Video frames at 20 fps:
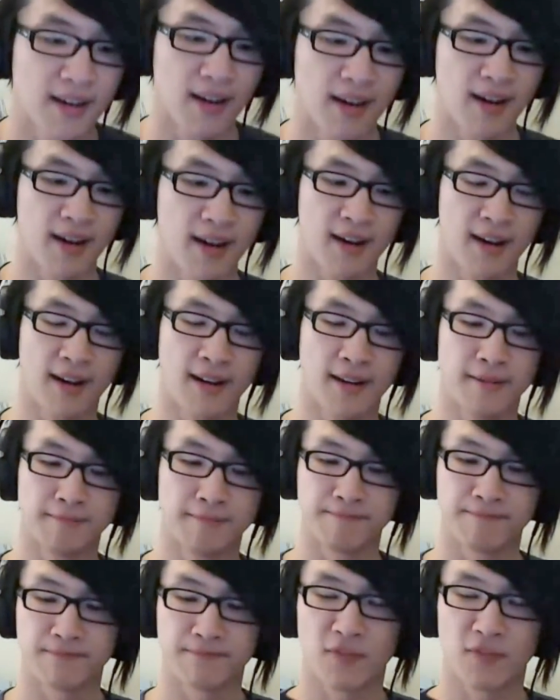uh,
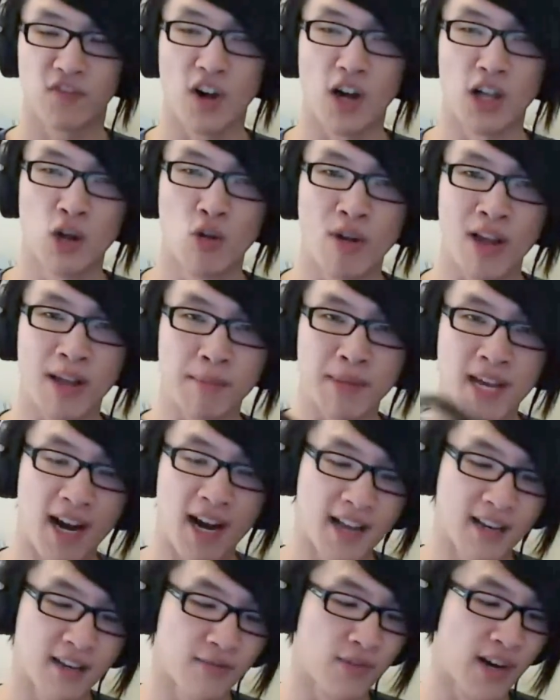following
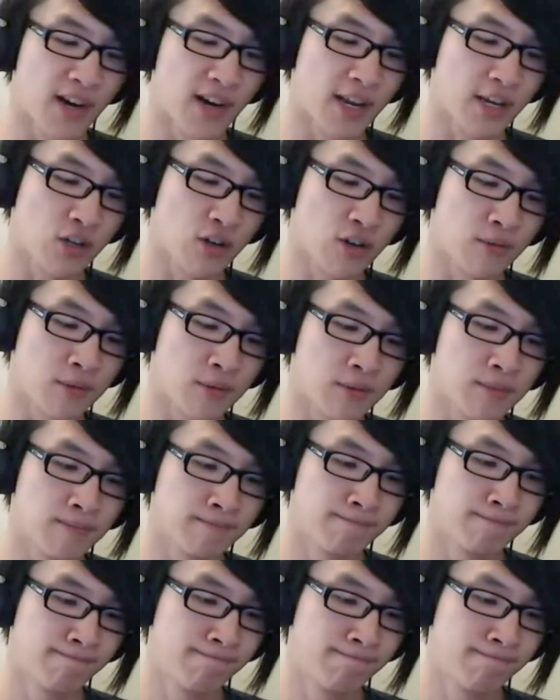behind it, very durable.